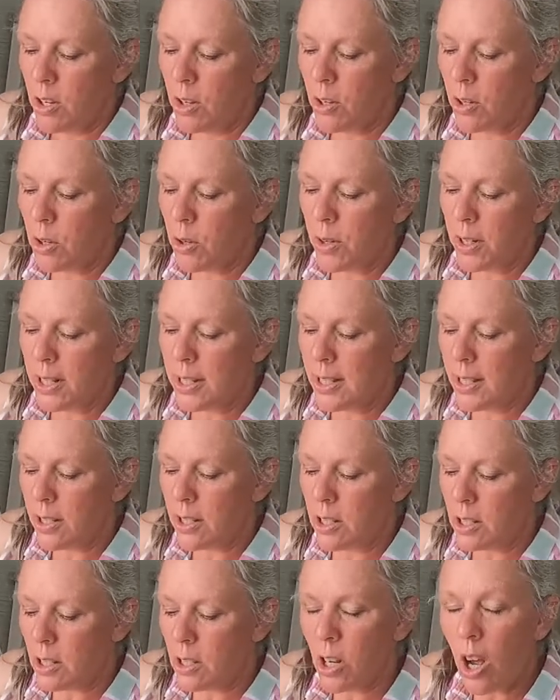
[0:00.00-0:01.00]
You're going
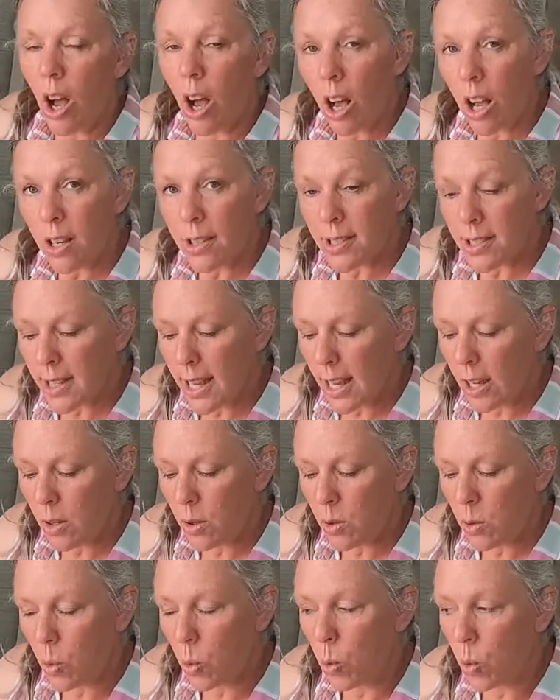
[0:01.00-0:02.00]
to toss
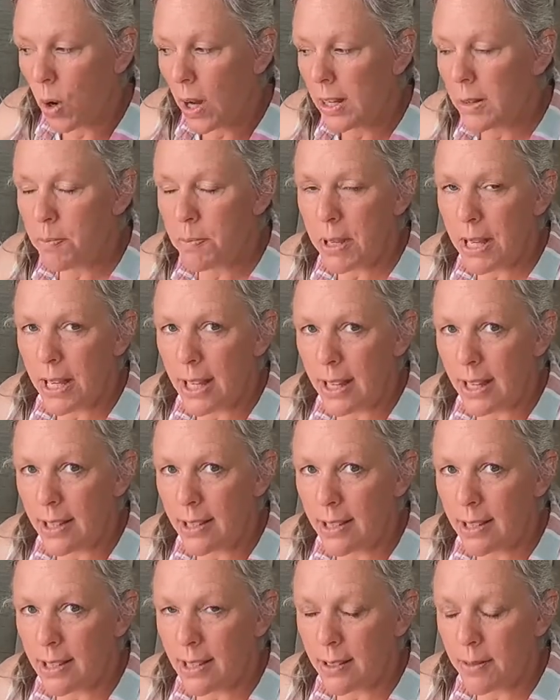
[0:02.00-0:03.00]
out 1
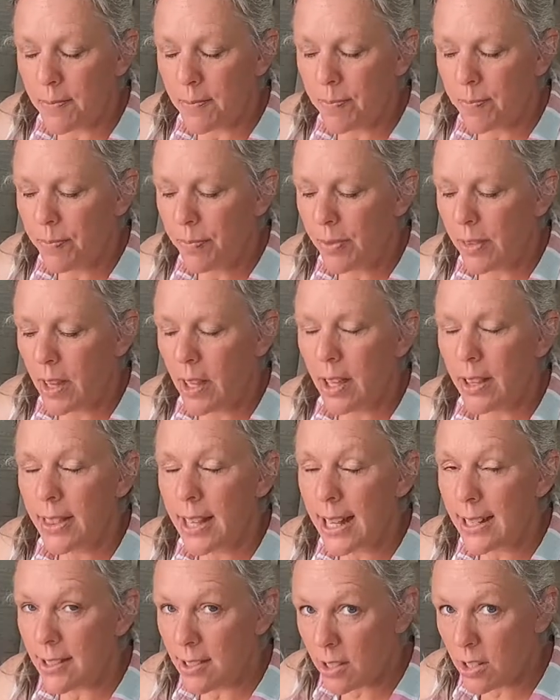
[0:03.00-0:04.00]
piece.
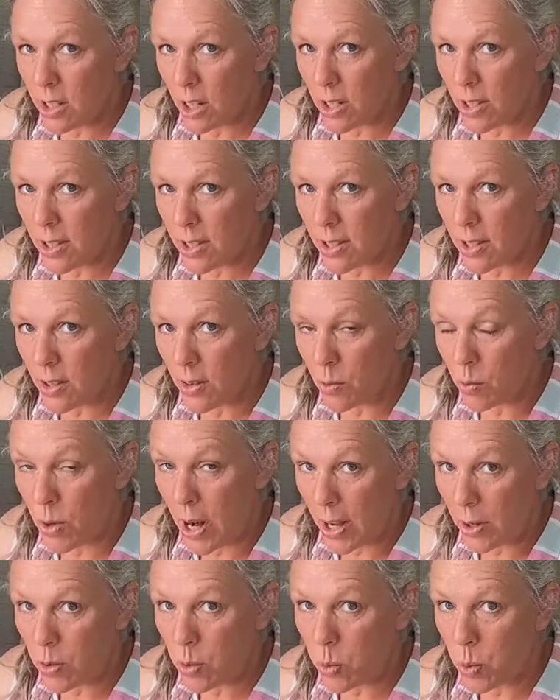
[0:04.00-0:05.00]
That starts
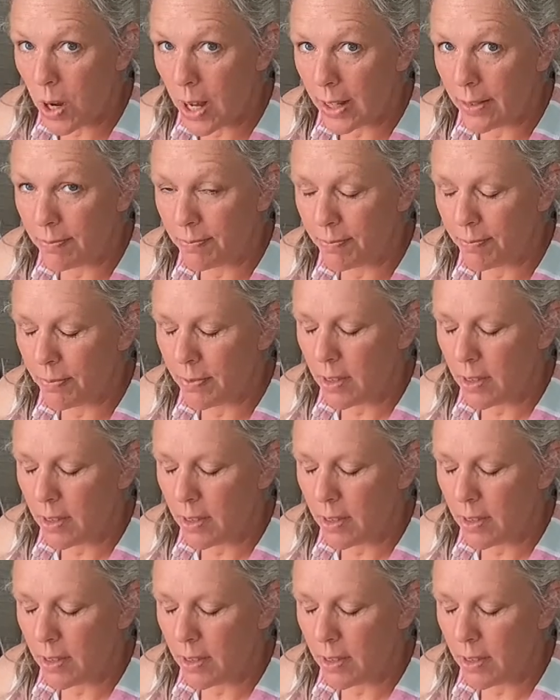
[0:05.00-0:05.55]
round 1.